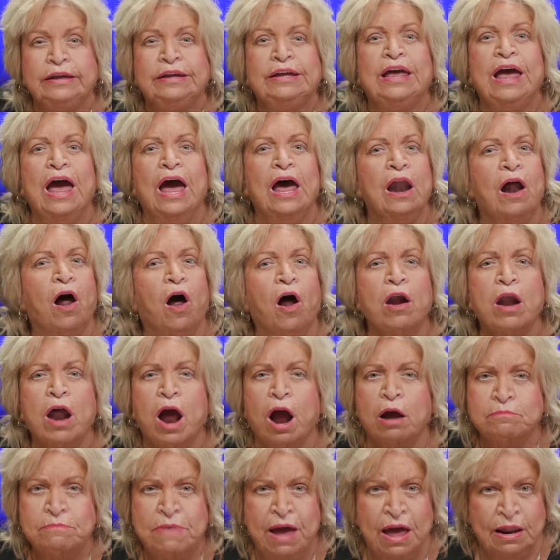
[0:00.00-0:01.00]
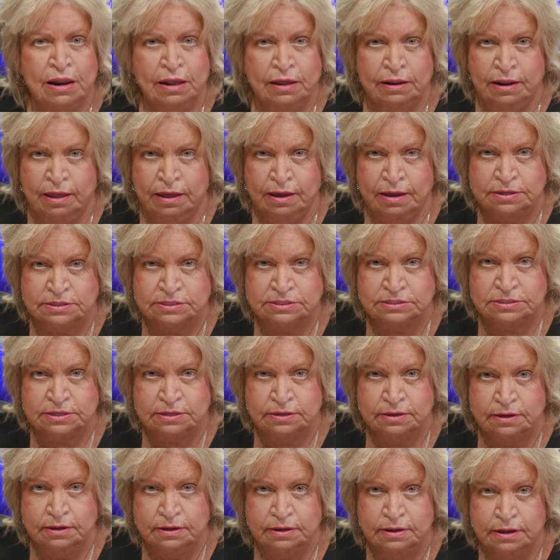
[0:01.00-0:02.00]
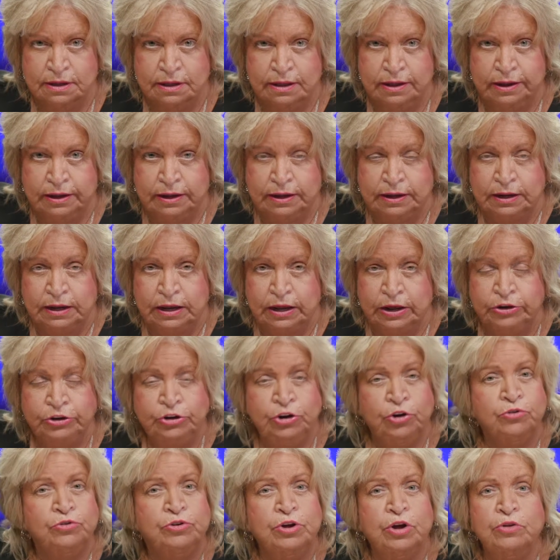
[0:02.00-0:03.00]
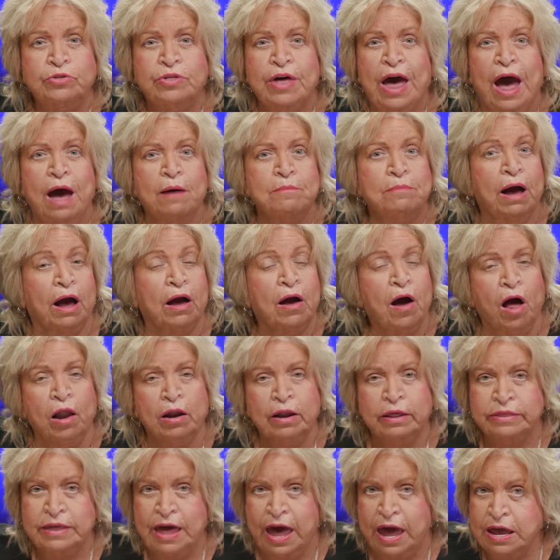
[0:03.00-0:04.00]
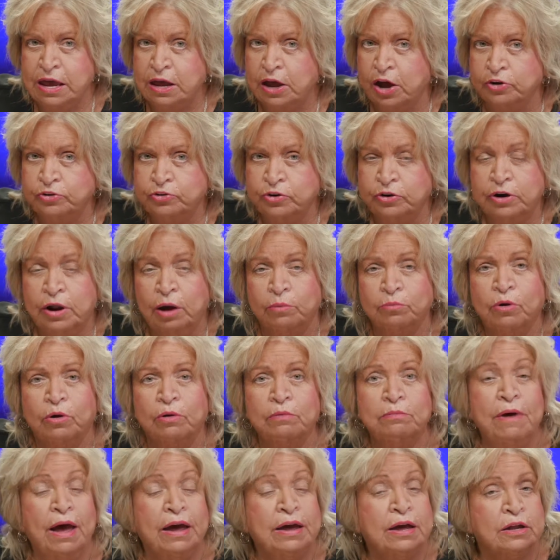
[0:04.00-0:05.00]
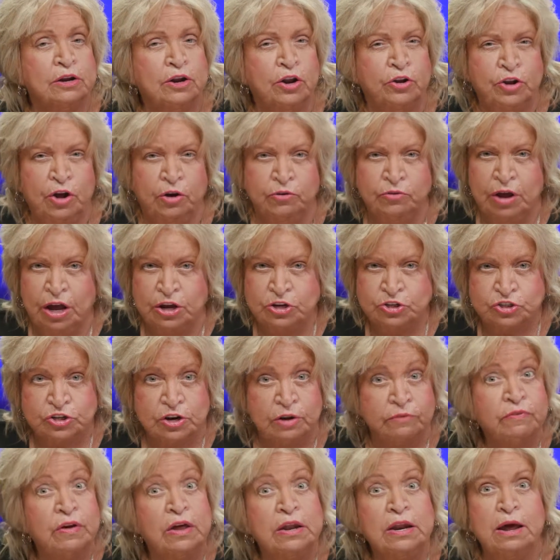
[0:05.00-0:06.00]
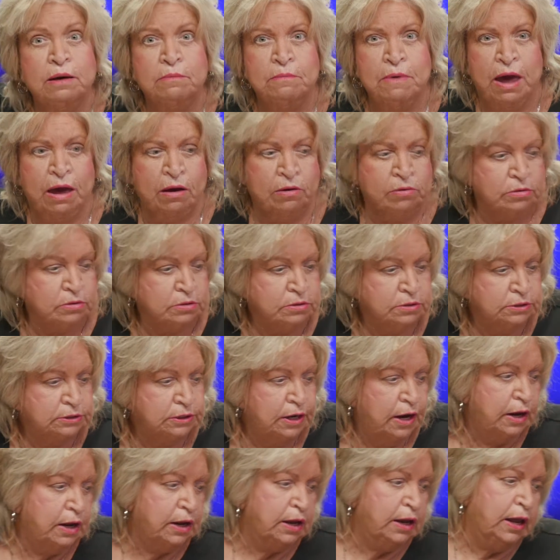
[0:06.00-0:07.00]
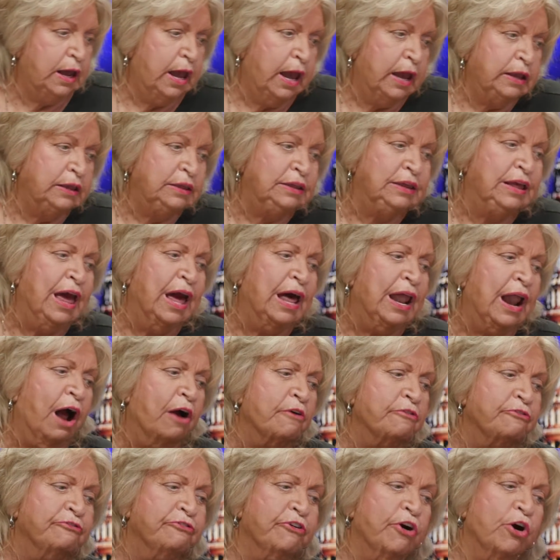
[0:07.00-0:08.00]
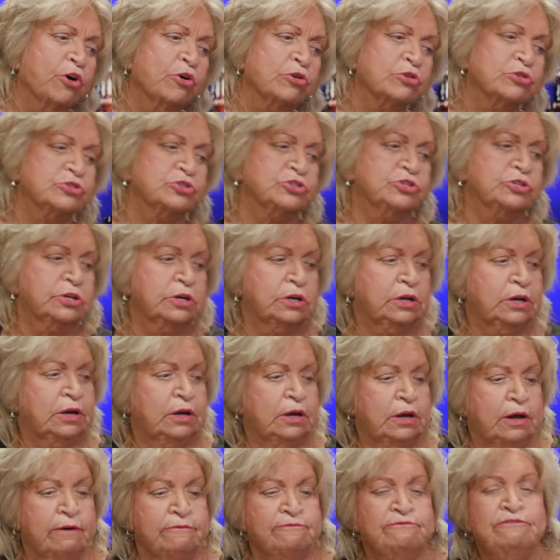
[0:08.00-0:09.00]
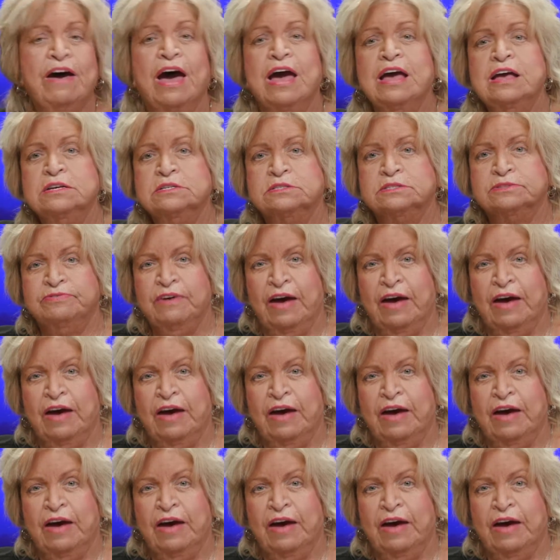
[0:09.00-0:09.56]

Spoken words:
get on our mailing list. You do that by calling the 800 number or making a donation of any amount. Get our first phase